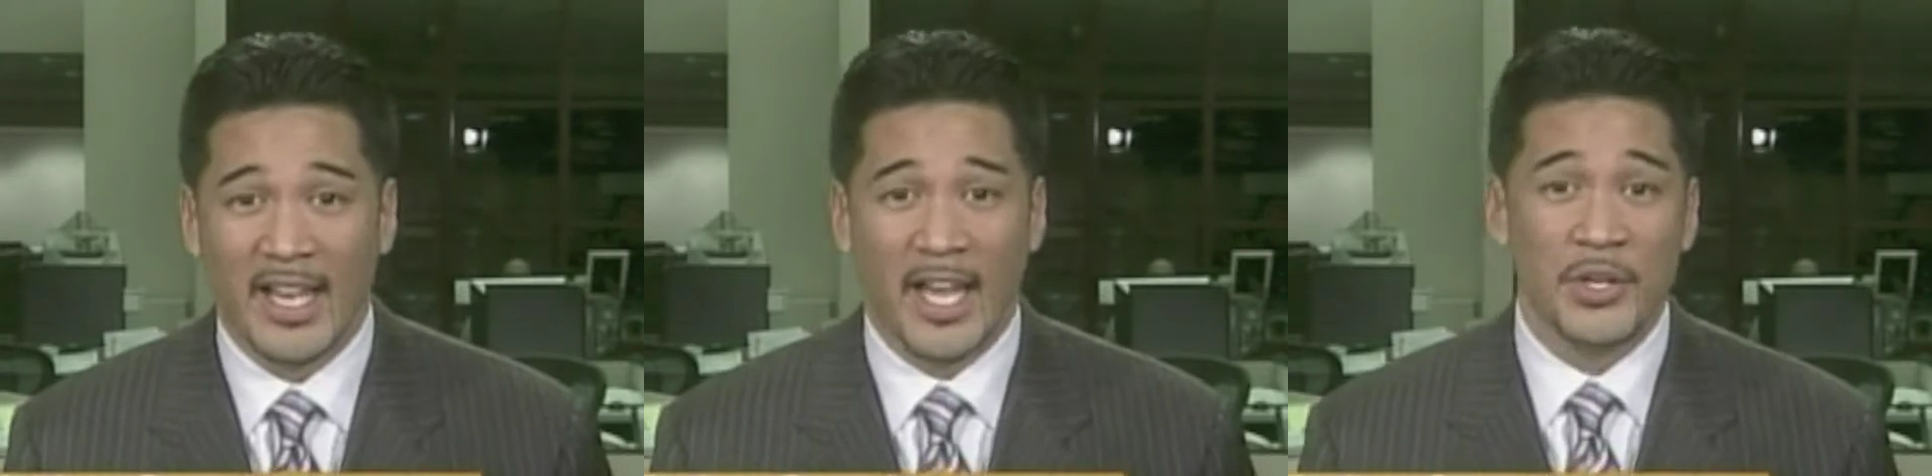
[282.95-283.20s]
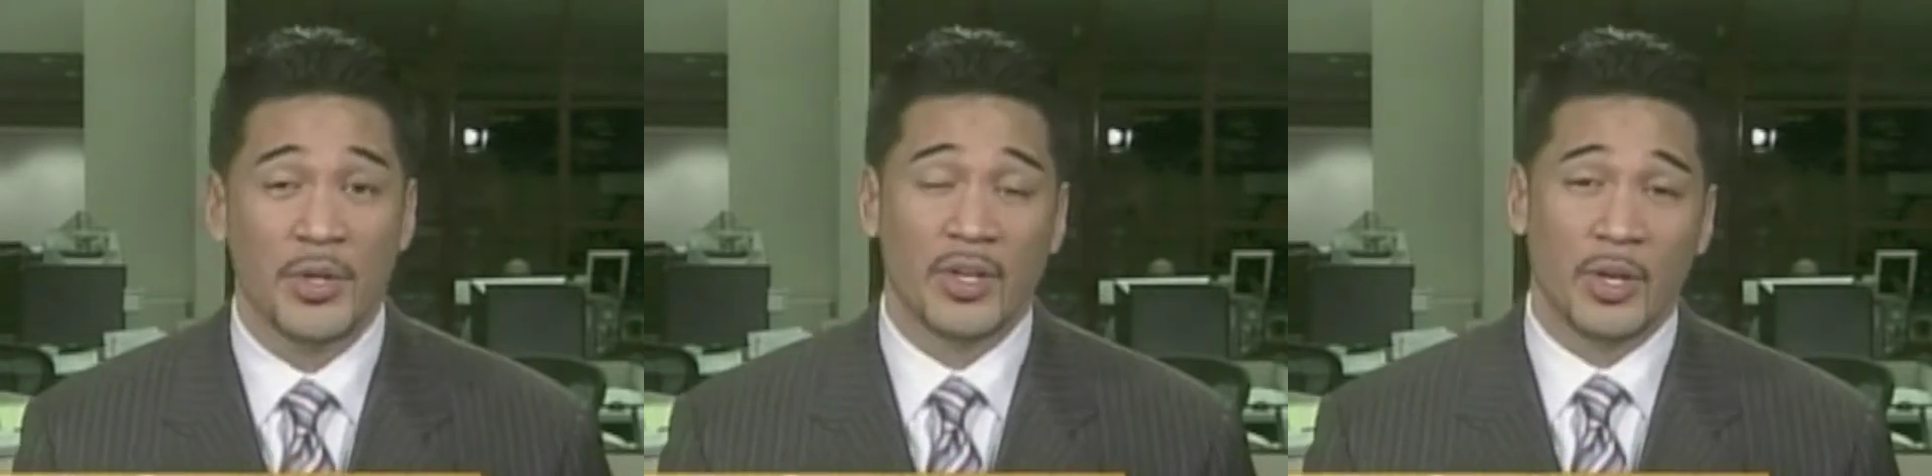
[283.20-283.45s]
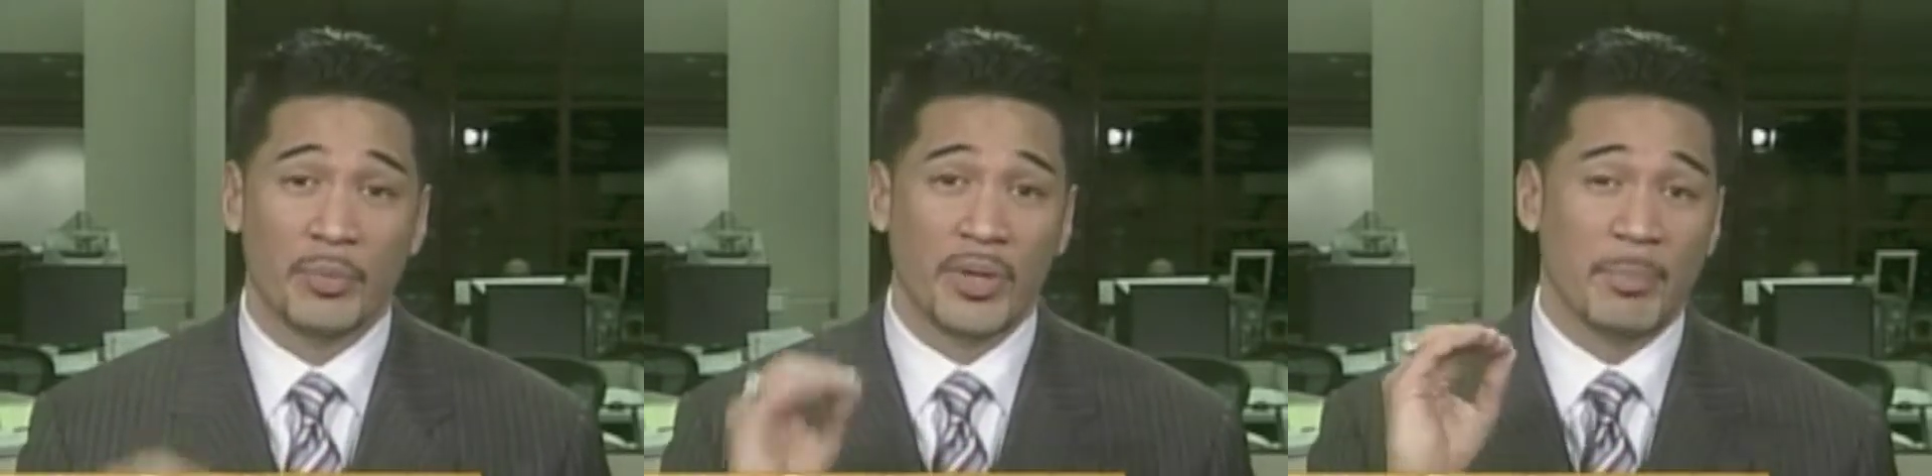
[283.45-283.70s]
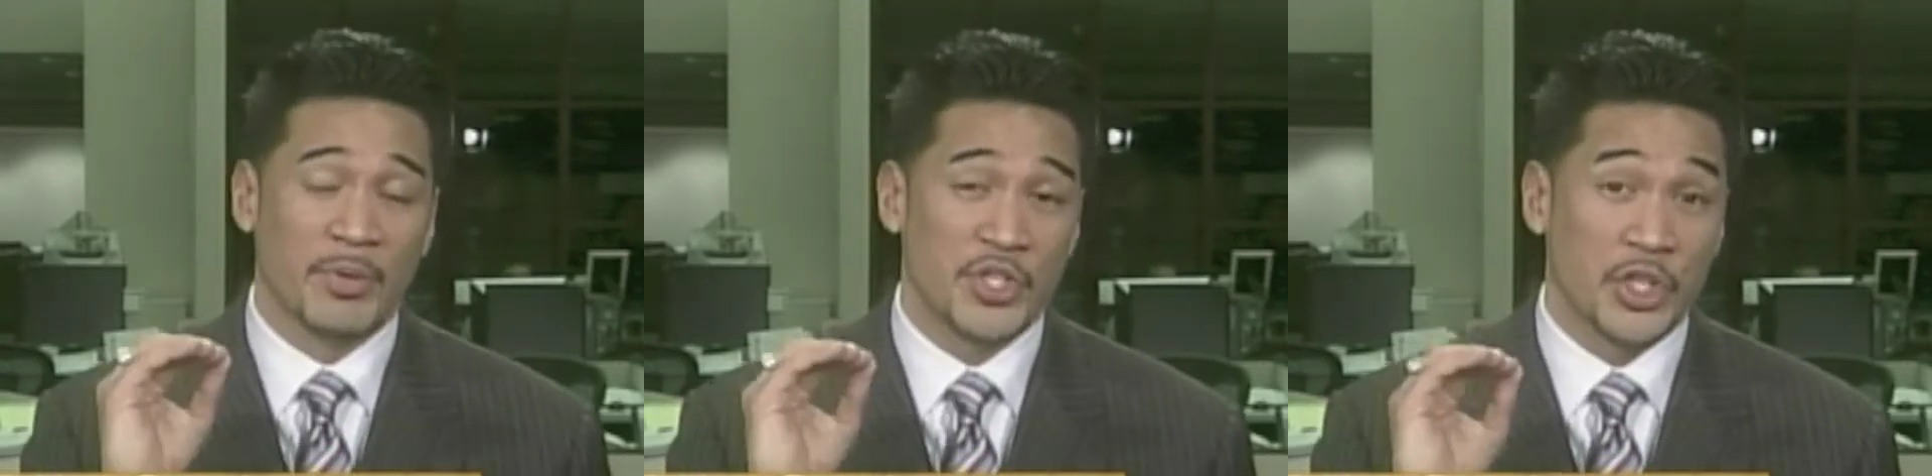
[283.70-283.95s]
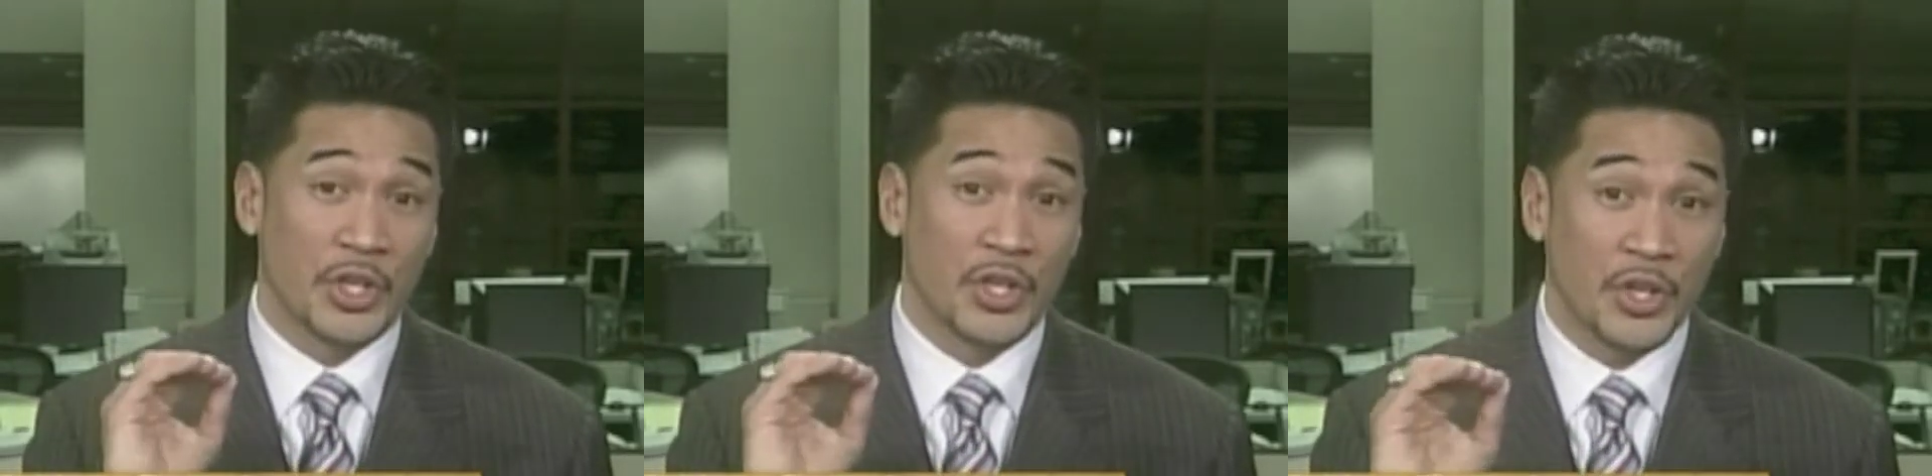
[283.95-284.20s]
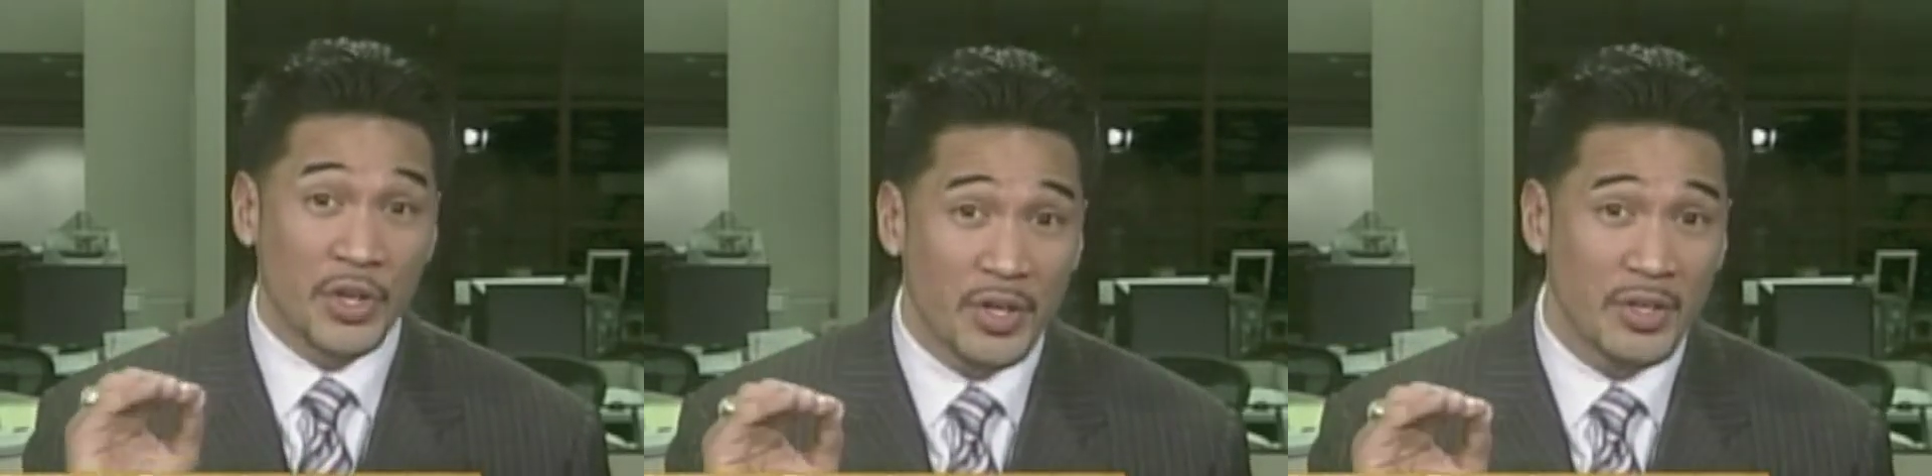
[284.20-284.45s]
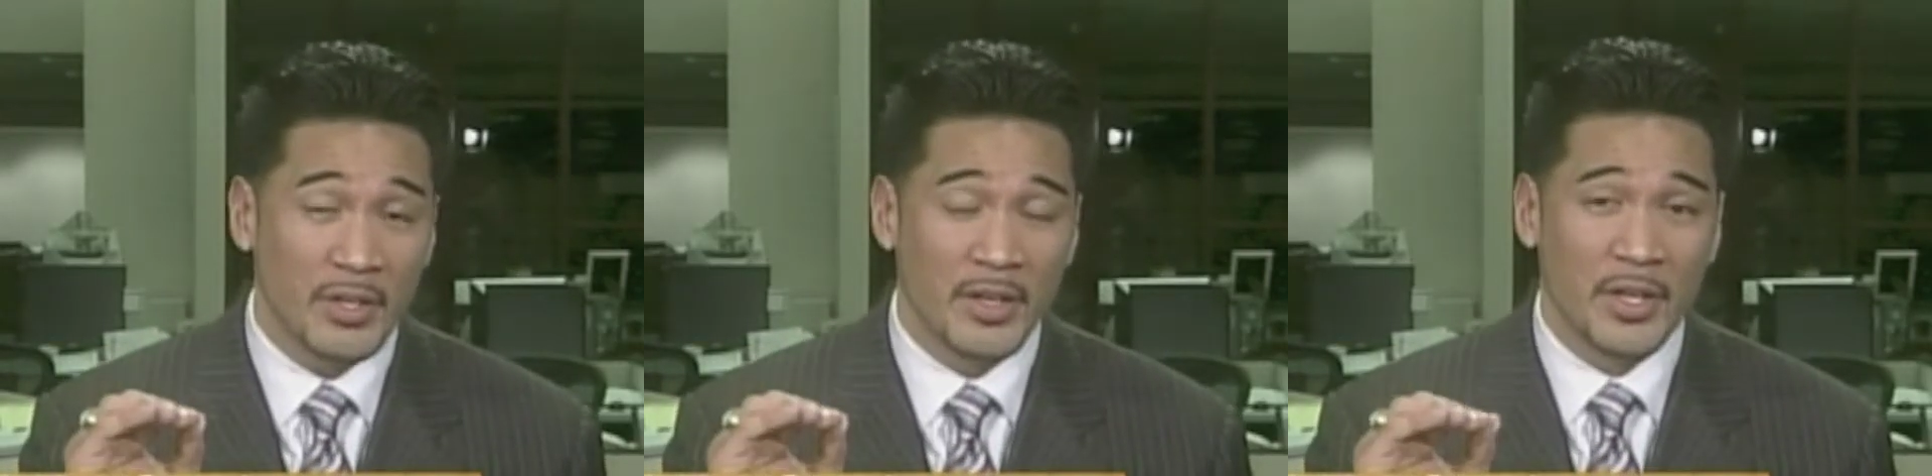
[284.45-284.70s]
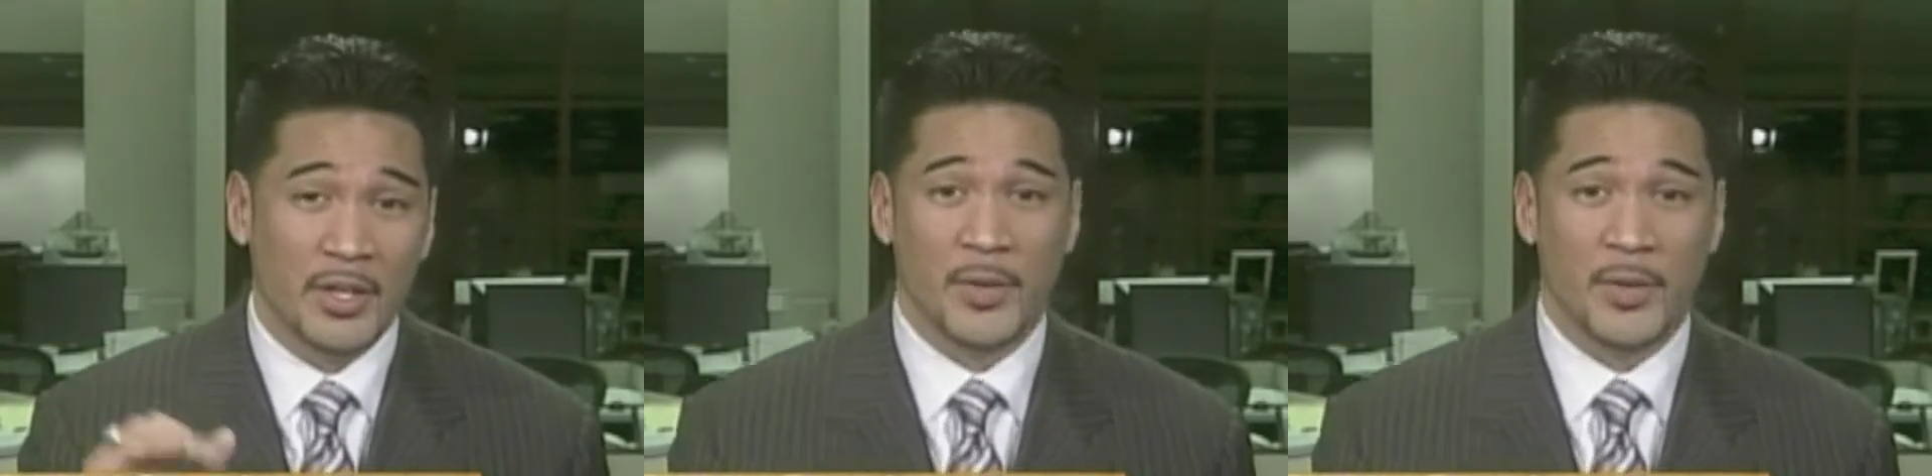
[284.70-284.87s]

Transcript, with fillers: and you can open up a secured